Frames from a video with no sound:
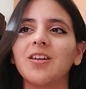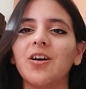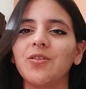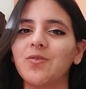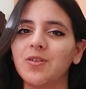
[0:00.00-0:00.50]

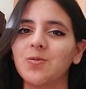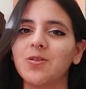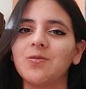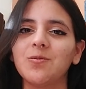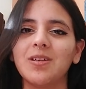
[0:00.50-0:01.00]
out of this
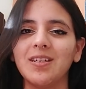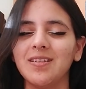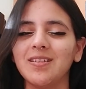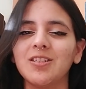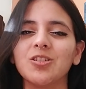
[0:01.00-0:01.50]
world
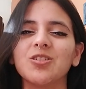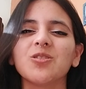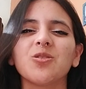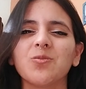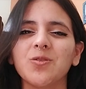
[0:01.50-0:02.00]
and it's just
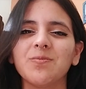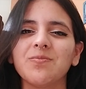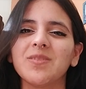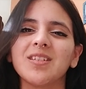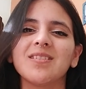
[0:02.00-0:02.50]
normal
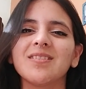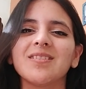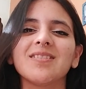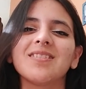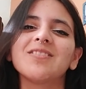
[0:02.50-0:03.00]
and,
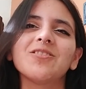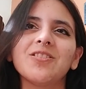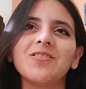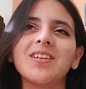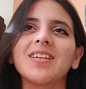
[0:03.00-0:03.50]
you
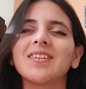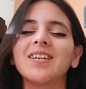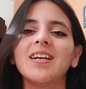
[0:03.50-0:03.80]
know, like